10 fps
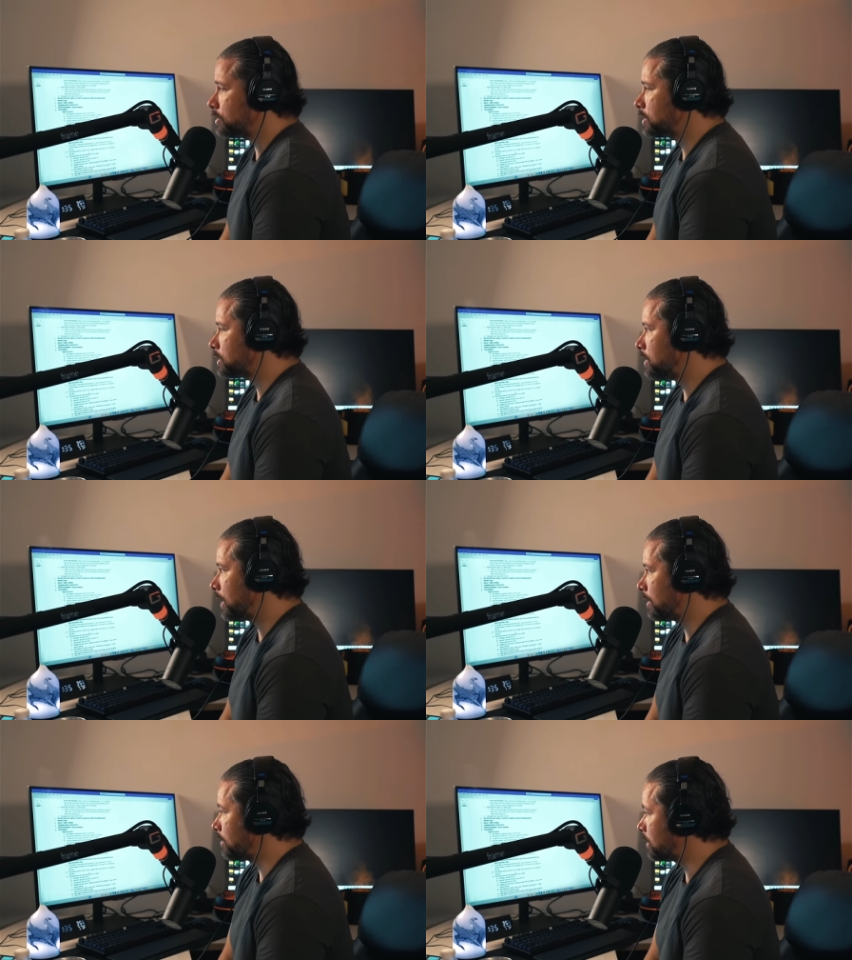It's just
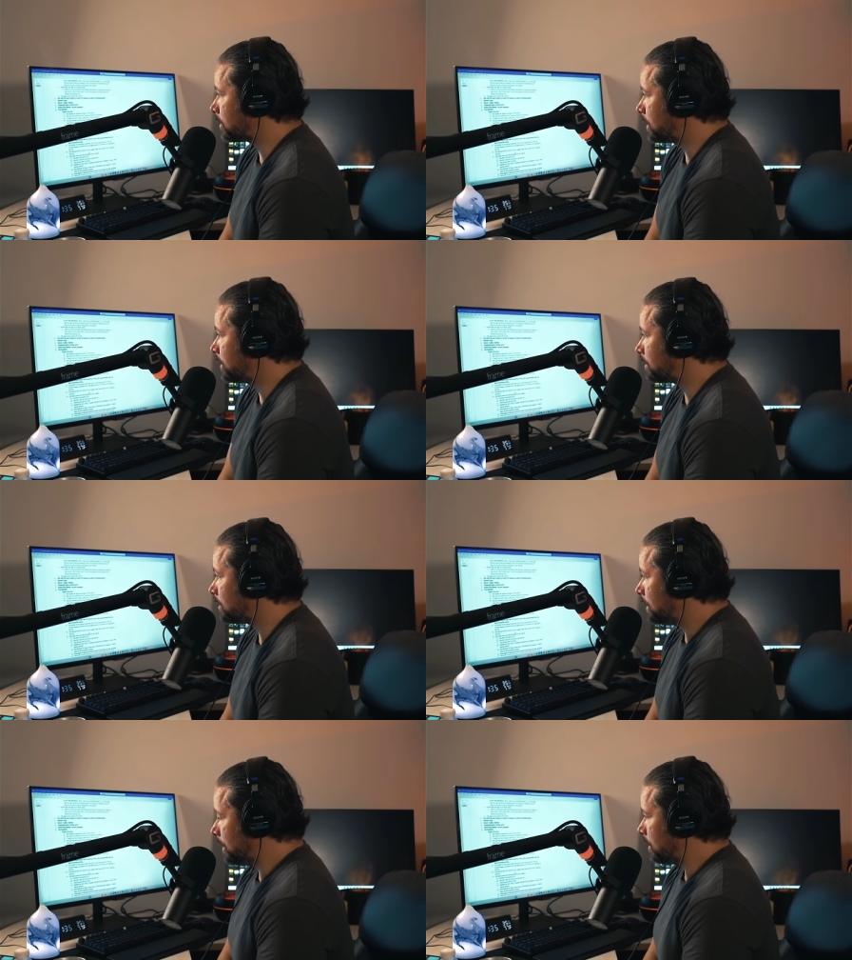not a thing.
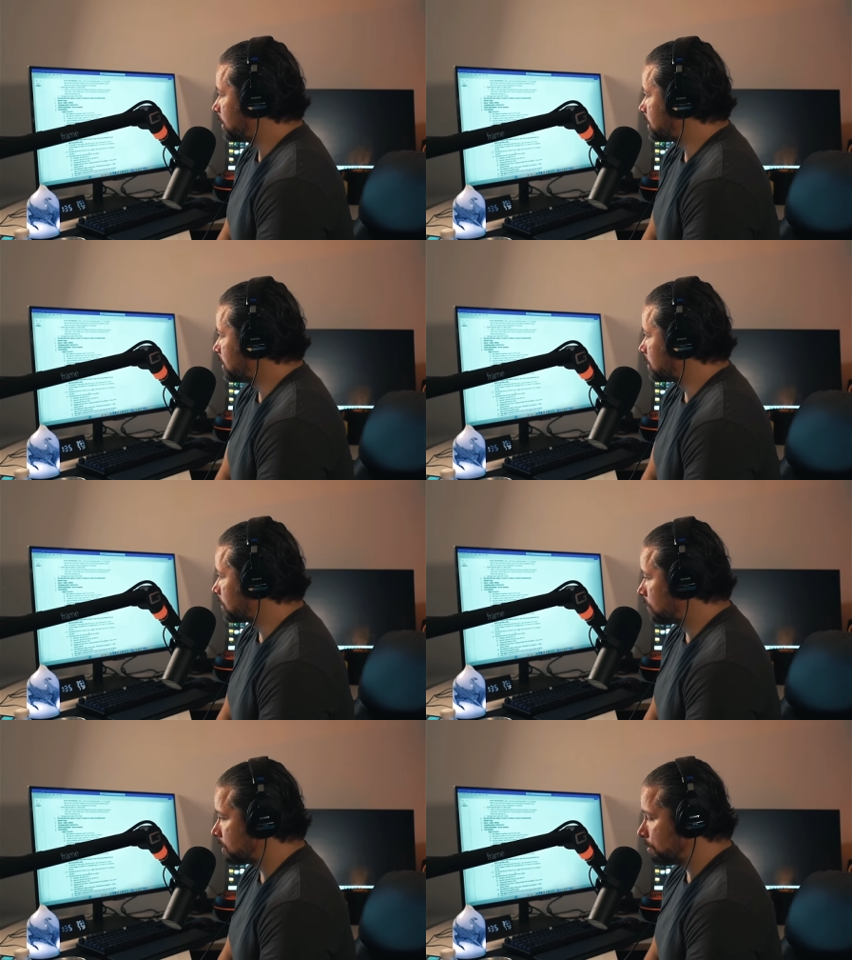Unless you're
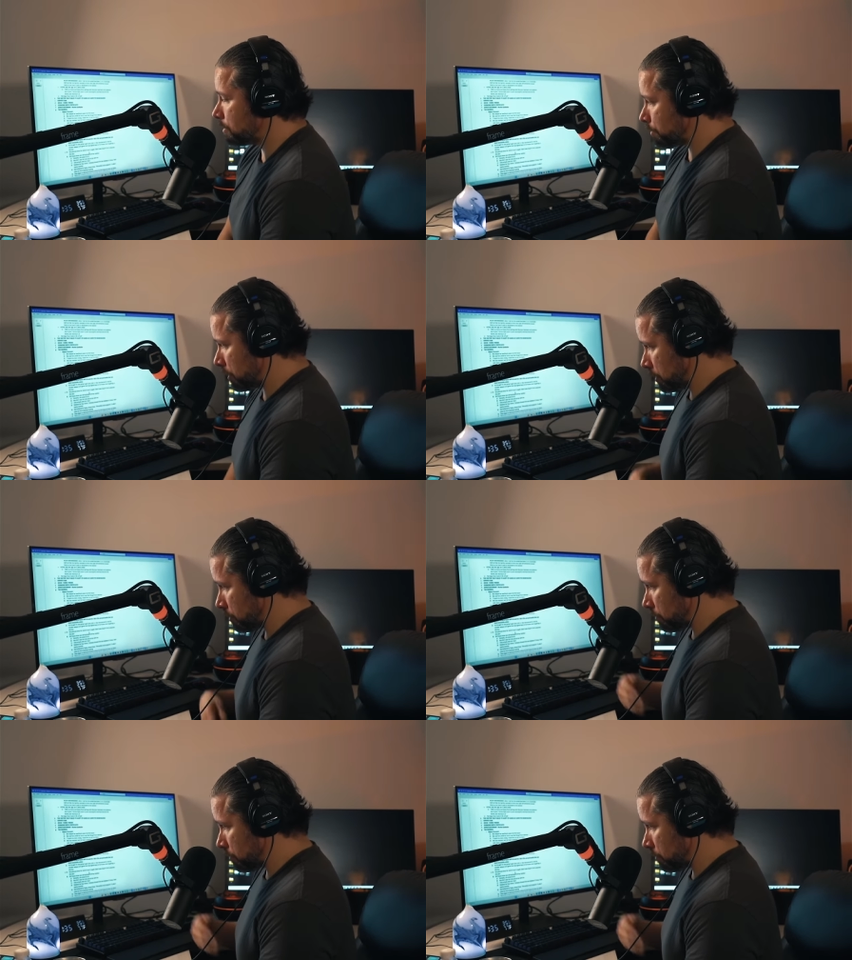growing up as part of the